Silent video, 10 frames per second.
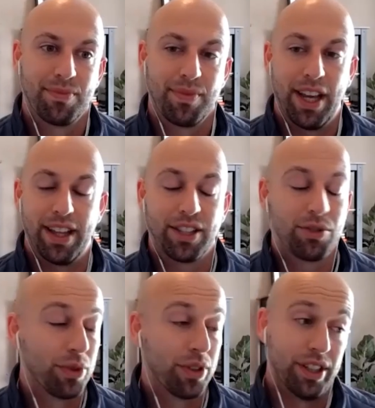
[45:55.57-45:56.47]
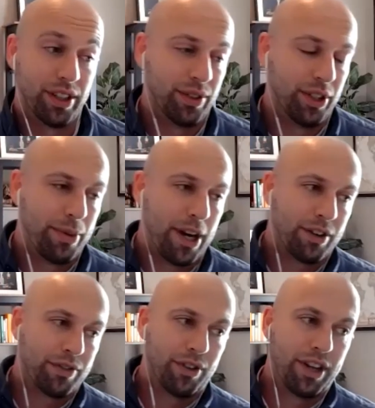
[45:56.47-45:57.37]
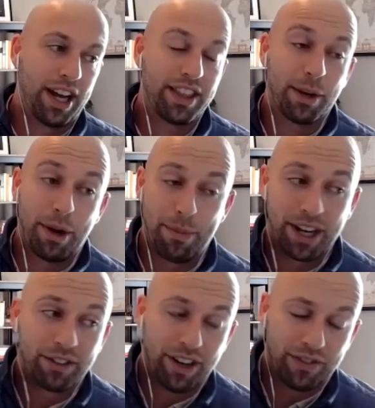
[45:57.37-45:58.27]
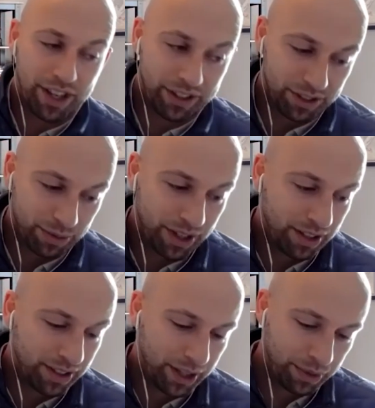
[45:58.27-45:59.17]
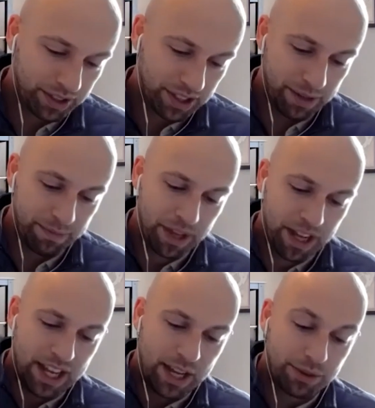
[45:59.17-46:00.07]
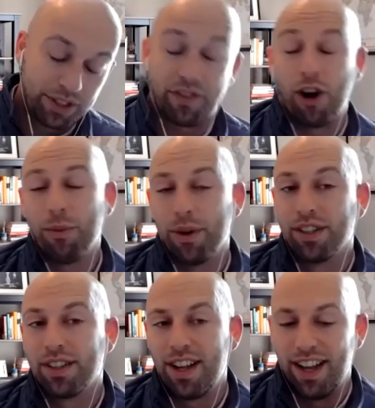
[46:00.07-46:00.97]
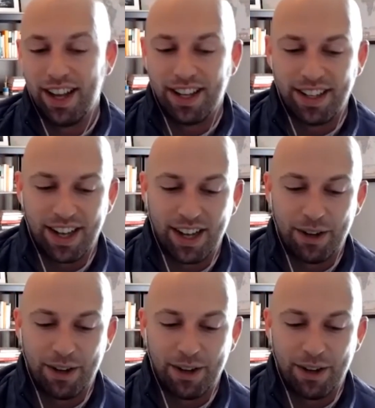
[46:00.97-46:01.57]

Yeah, that's really really powerful. I think about my grandfather as well. He was um, he was a farmer, and yeah.